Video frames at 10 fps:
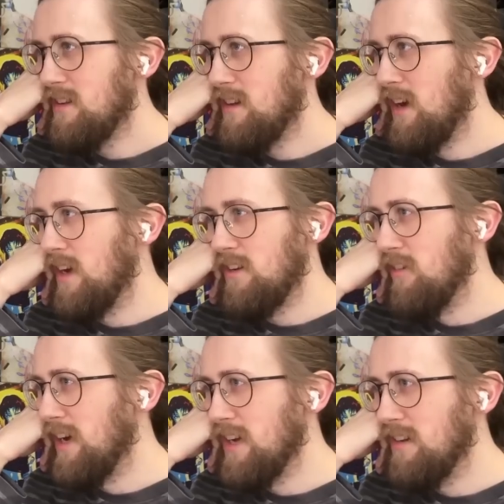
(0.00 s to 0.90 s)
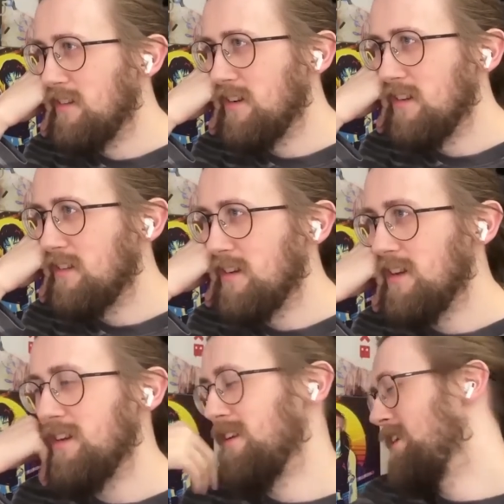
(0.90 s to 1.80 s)
And great, you're just gonna
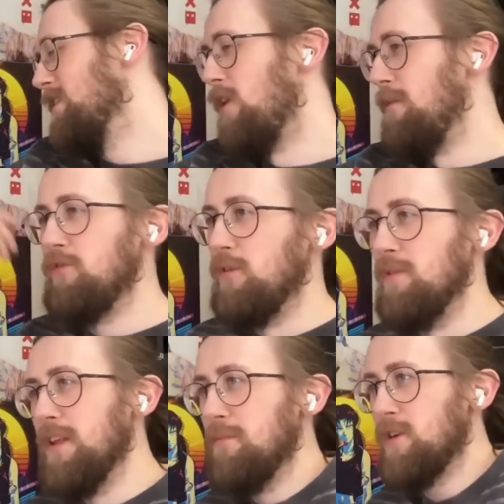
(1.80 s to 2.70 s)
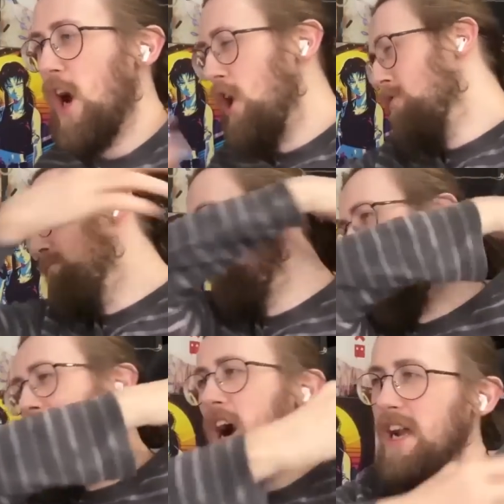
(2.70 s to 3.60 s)
you know, I'm done with him. Go,
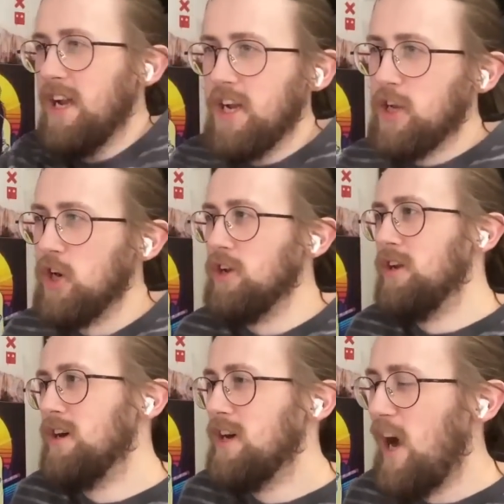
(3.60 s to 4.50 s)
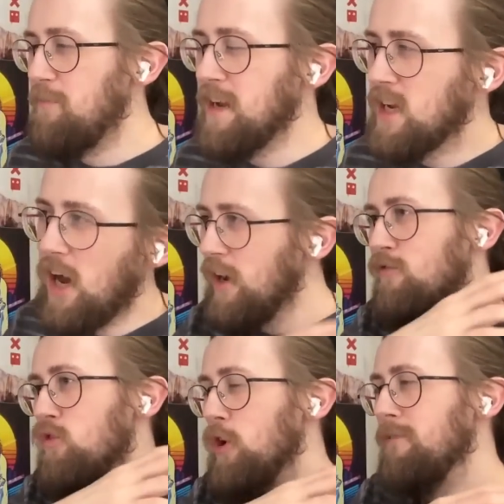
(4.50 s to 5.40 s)
bye, you're done. I've been kind
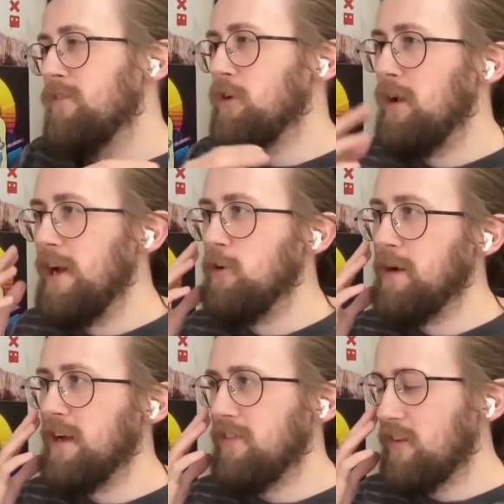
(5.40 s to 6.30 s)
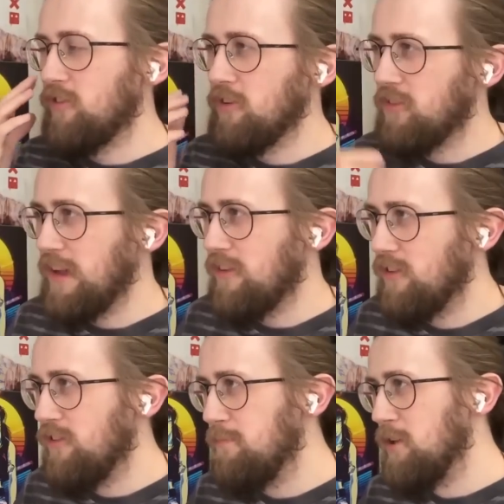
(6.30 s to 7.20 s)
of rooting for you a little bit these two
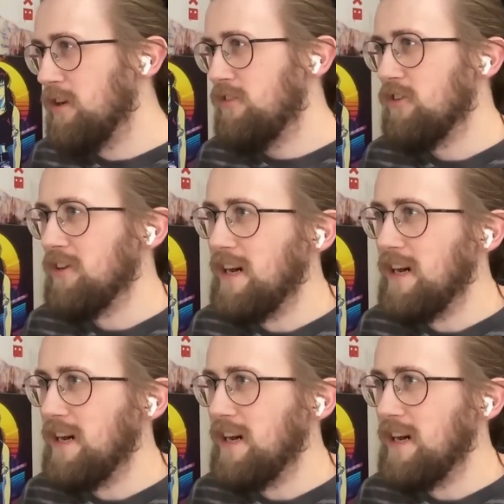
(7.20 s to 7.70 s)
seasons, but he's done